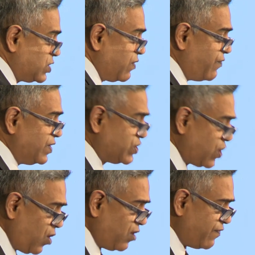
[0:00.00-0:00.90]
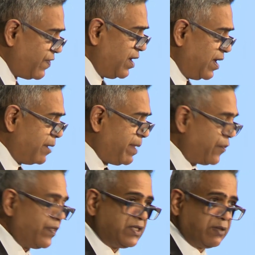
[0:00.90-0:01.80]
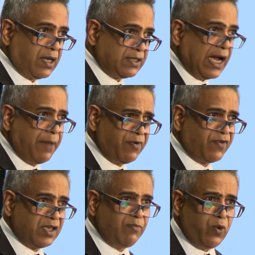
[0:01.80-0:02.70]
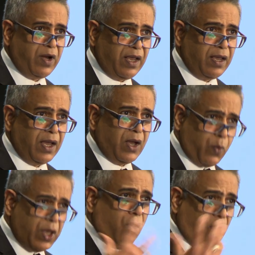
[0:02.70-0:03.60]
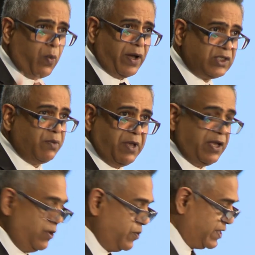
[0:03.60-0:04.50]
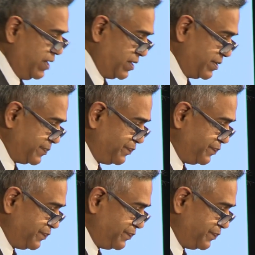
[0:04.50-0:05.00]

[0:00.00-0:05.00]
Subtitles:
of resolve about the type of community we all want to be in New Zealand.